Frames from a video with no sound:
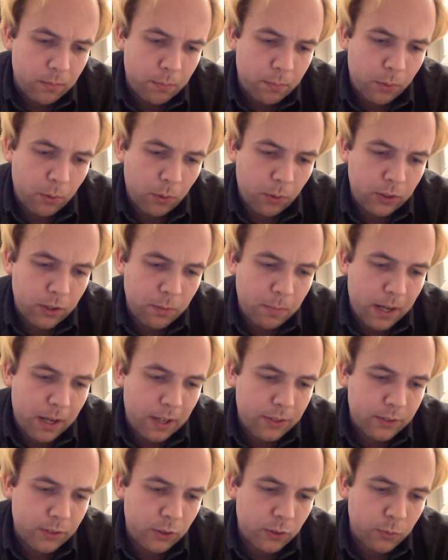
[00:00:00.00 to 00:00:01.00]
pour
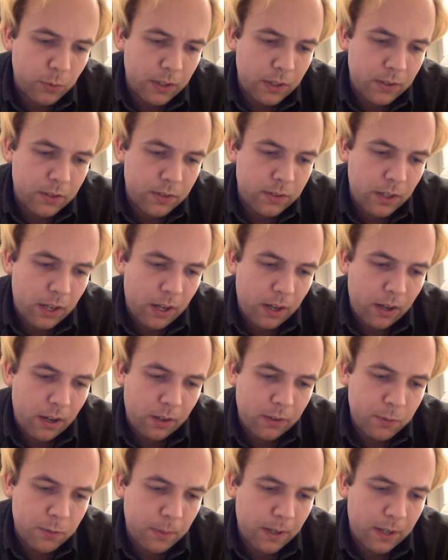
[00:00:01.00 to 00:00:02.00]
Tabasco sweet and
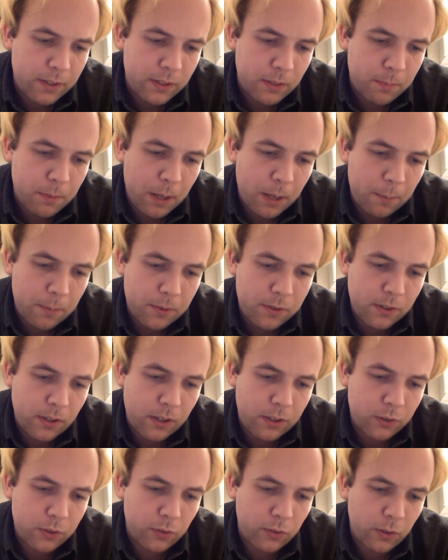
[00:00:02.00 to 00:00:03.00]
spicy pepper
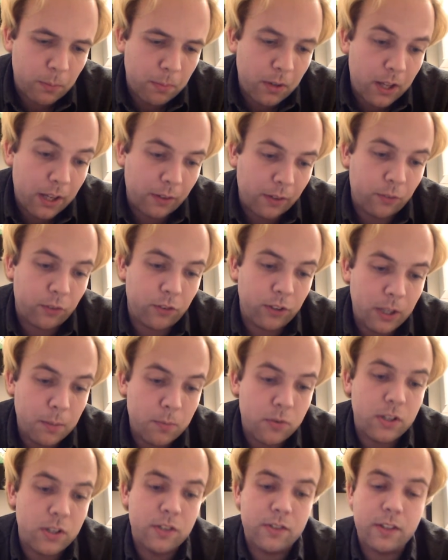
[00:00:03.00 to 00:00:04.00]
sauce over a block of cream
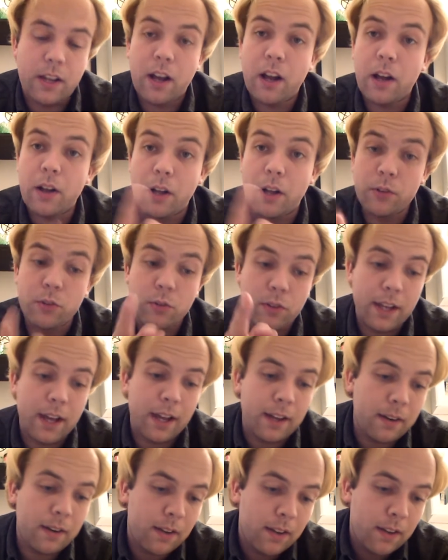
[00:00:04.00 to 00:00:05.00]
cheese. I'll do
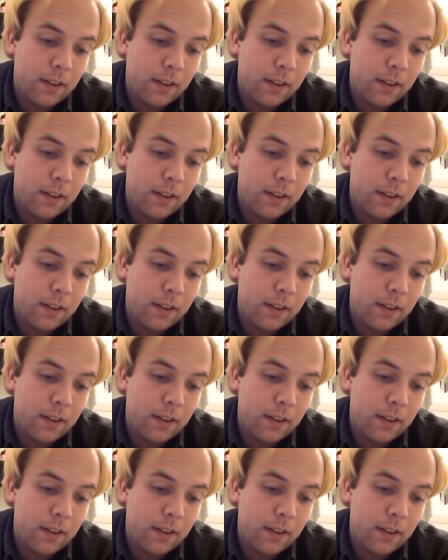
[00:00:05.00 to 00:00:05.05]
that.